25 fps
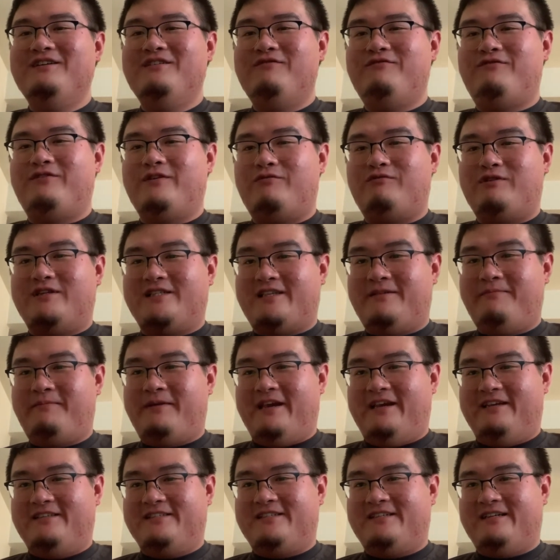for the
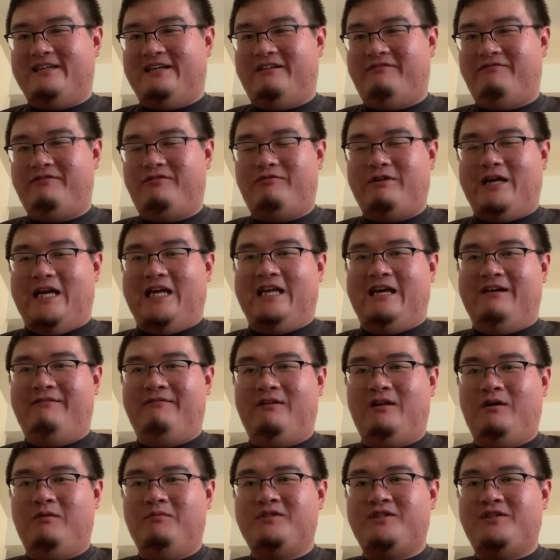recipient of the red
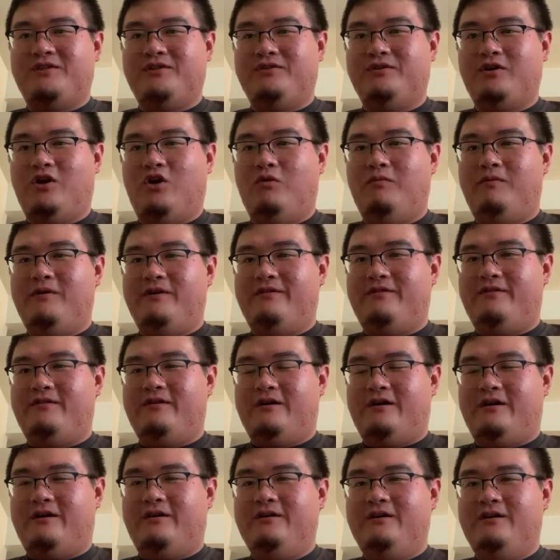envelope to open
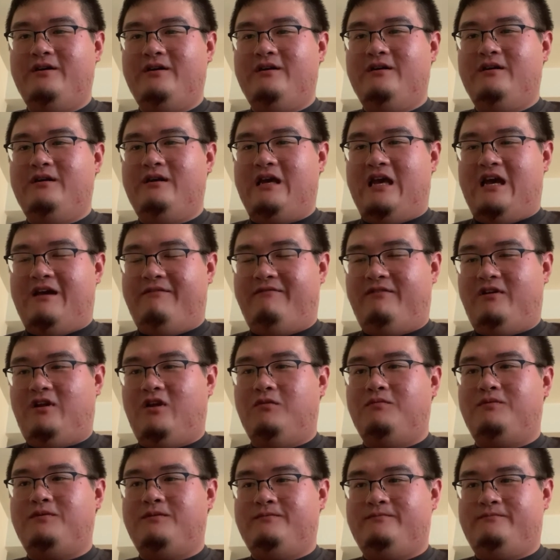the
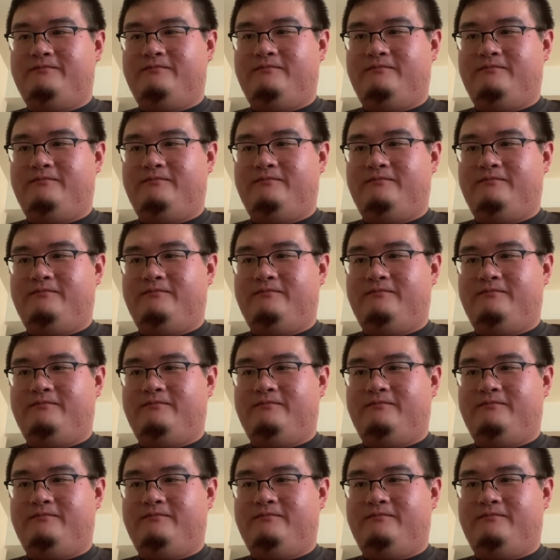envelope